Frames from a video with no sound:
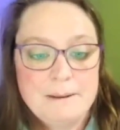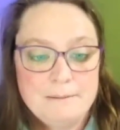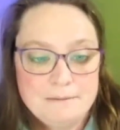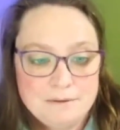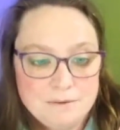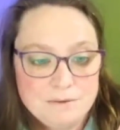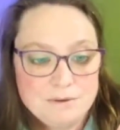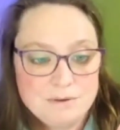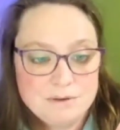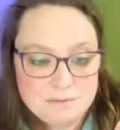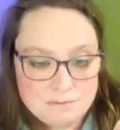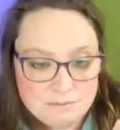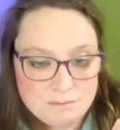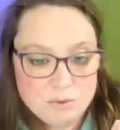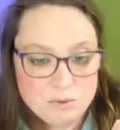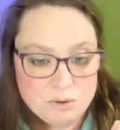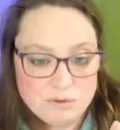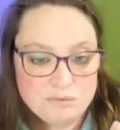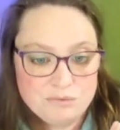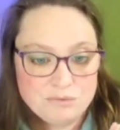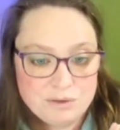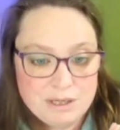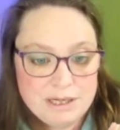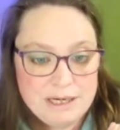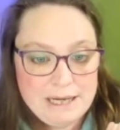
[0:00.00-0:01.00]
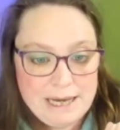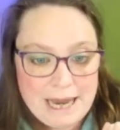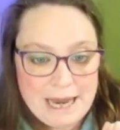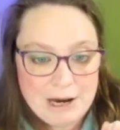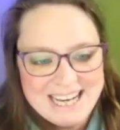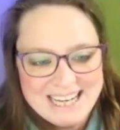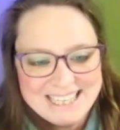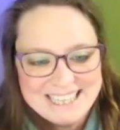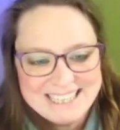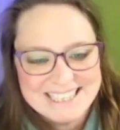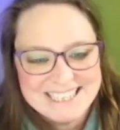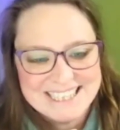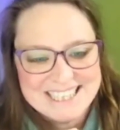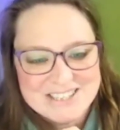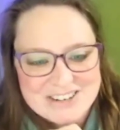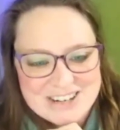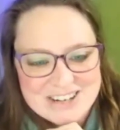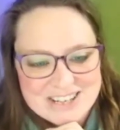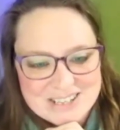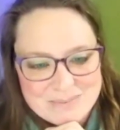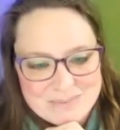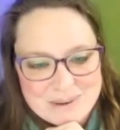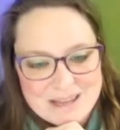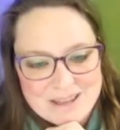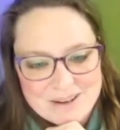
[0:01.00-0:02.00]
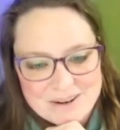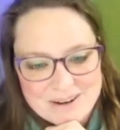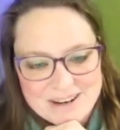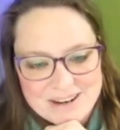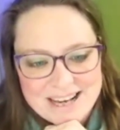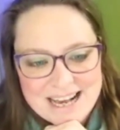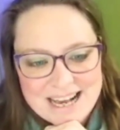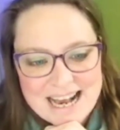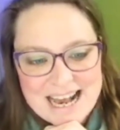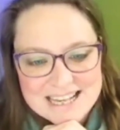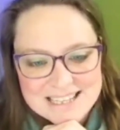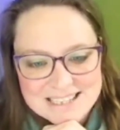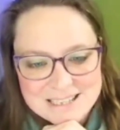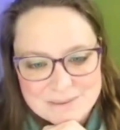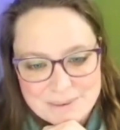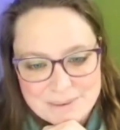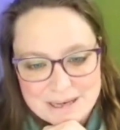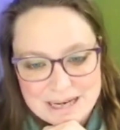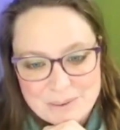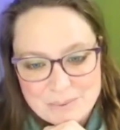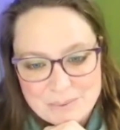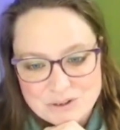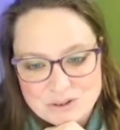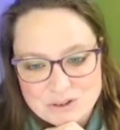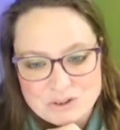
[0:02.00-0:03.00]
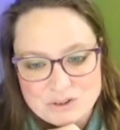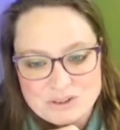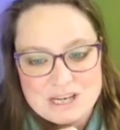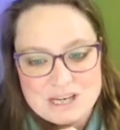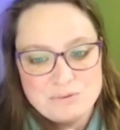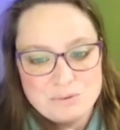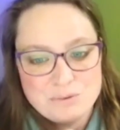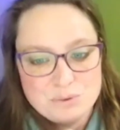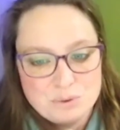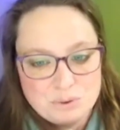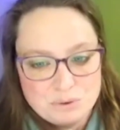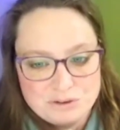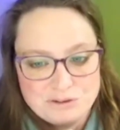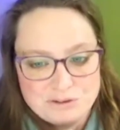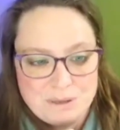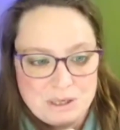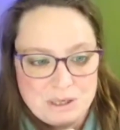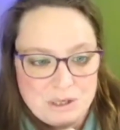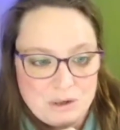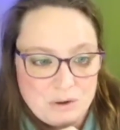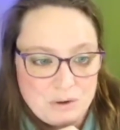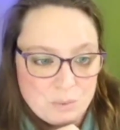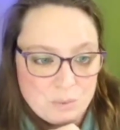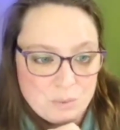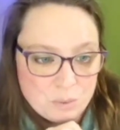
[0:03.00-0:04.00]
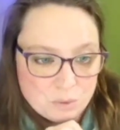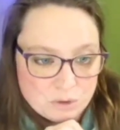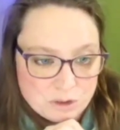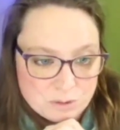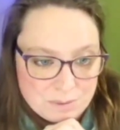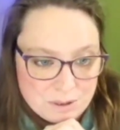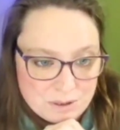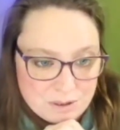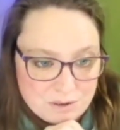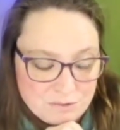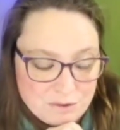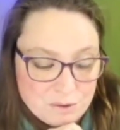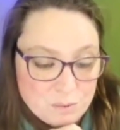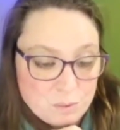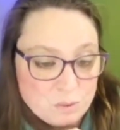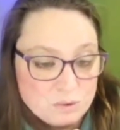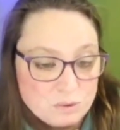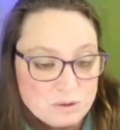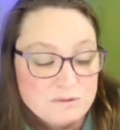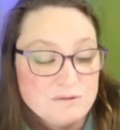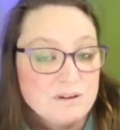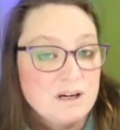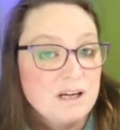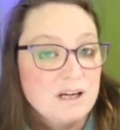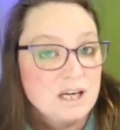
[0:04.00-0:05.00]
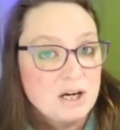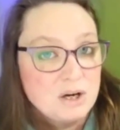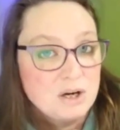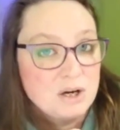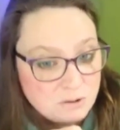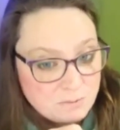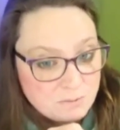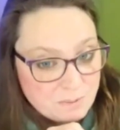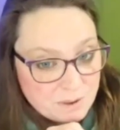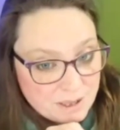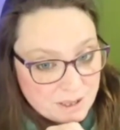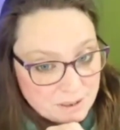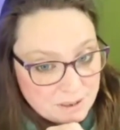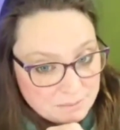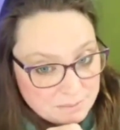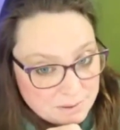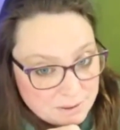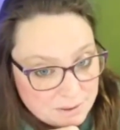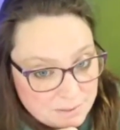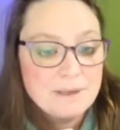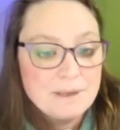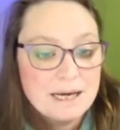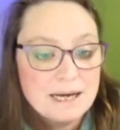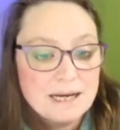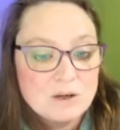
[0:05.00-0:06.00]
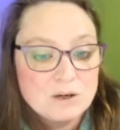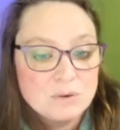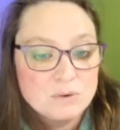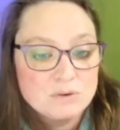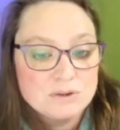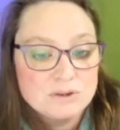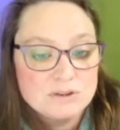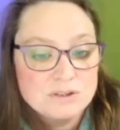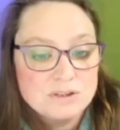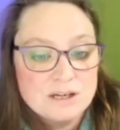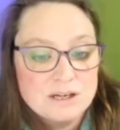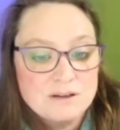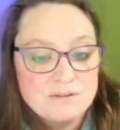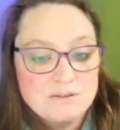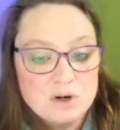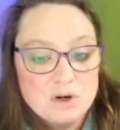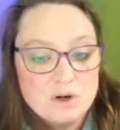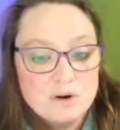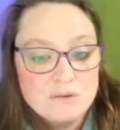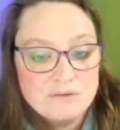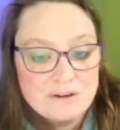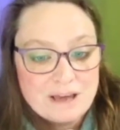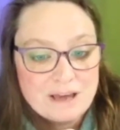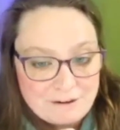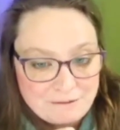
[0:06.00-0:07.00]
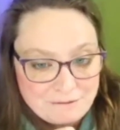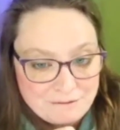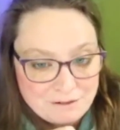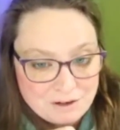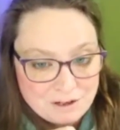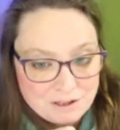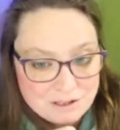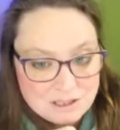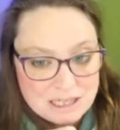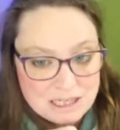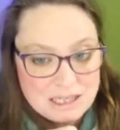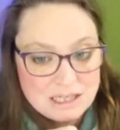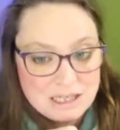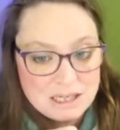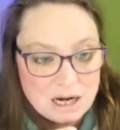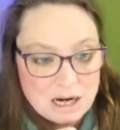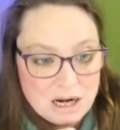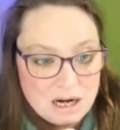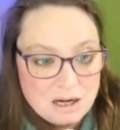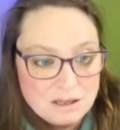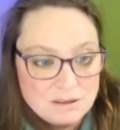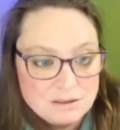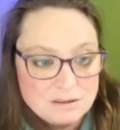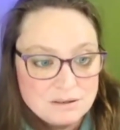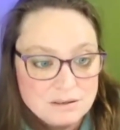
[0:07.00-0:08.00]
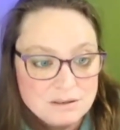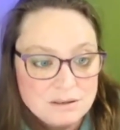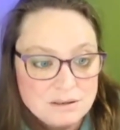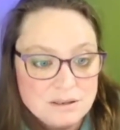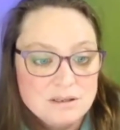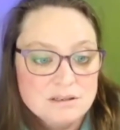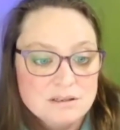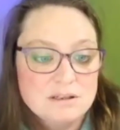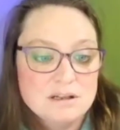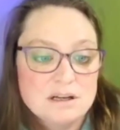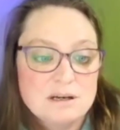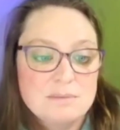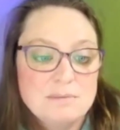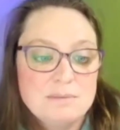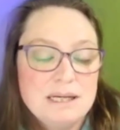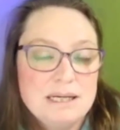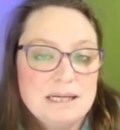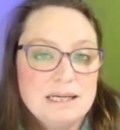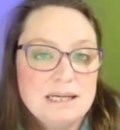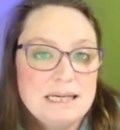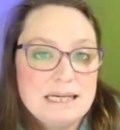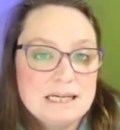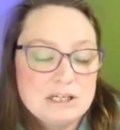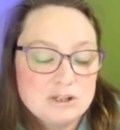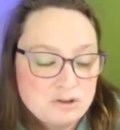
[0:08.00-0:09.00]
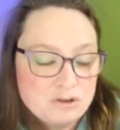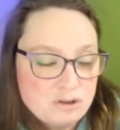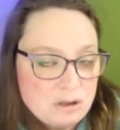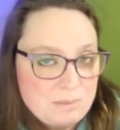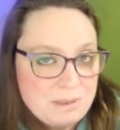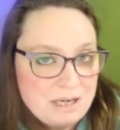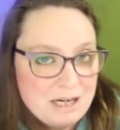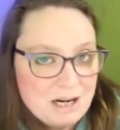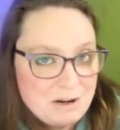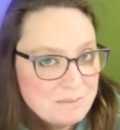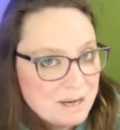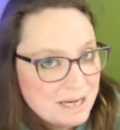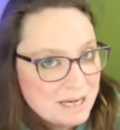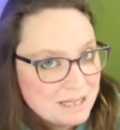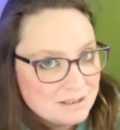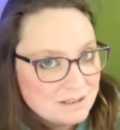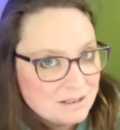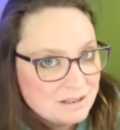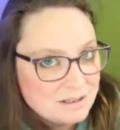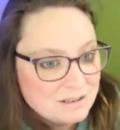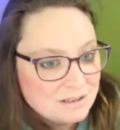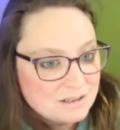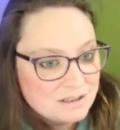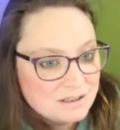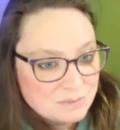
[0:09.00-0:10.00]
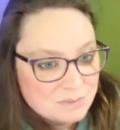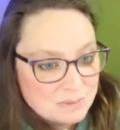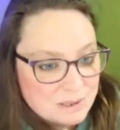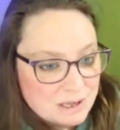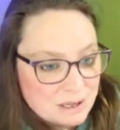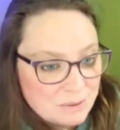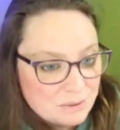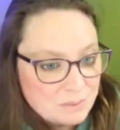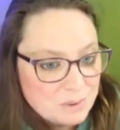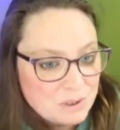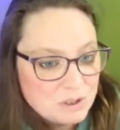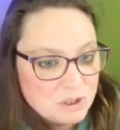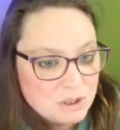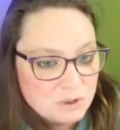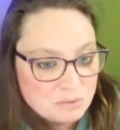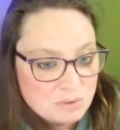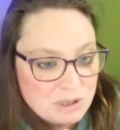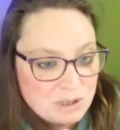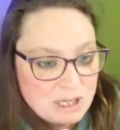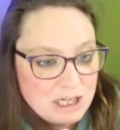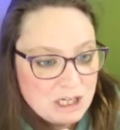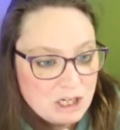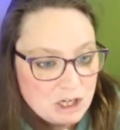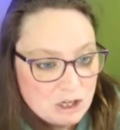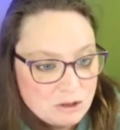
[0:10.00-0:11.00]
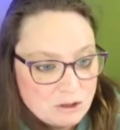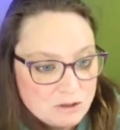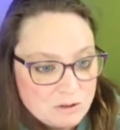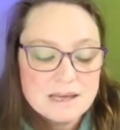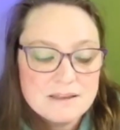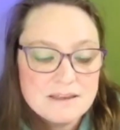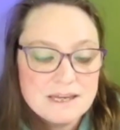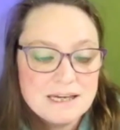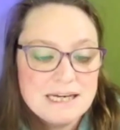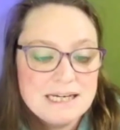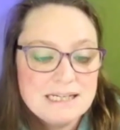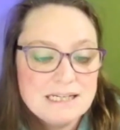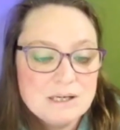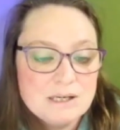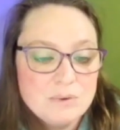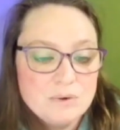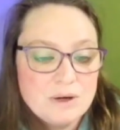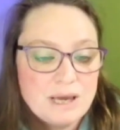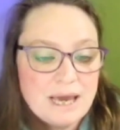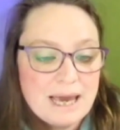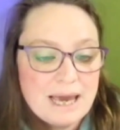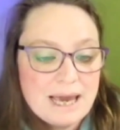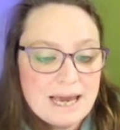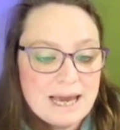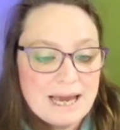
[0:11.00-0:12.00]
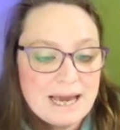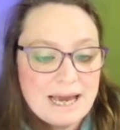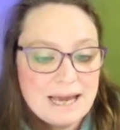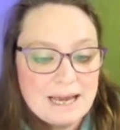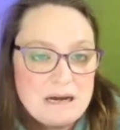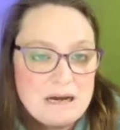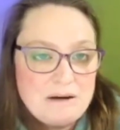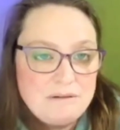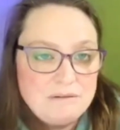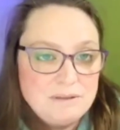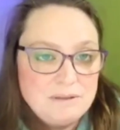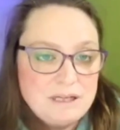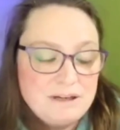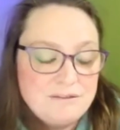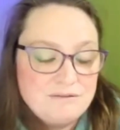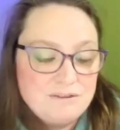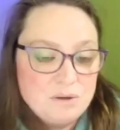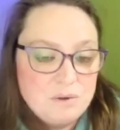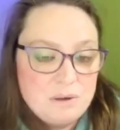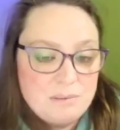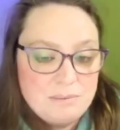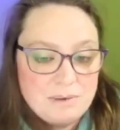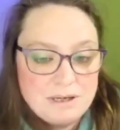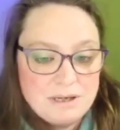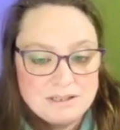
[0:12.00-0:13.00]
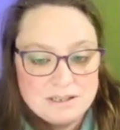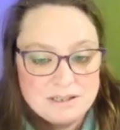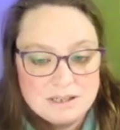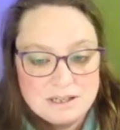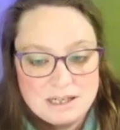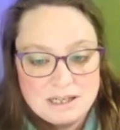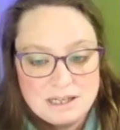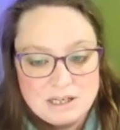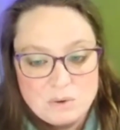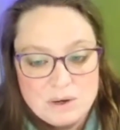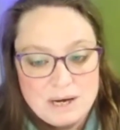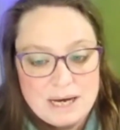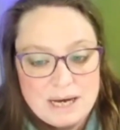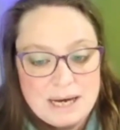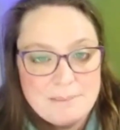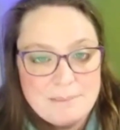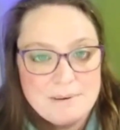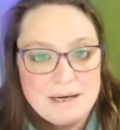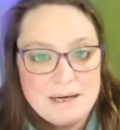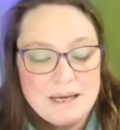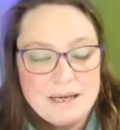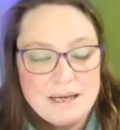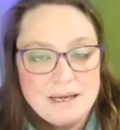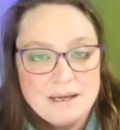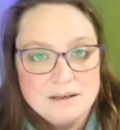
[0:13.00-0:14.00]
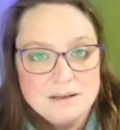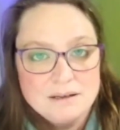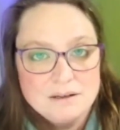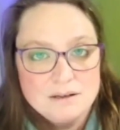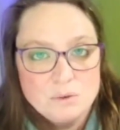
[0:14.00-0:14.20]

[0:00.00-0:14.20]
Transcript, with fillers: It would have really helped. So this transpire has the power to save you a lot of money on your water bill if you water via the hose pipe. It can also save a lot of effort in the garden. So it can be extremely low maintenance as well, which is really good. They need little care and can be left to it basically quite happily.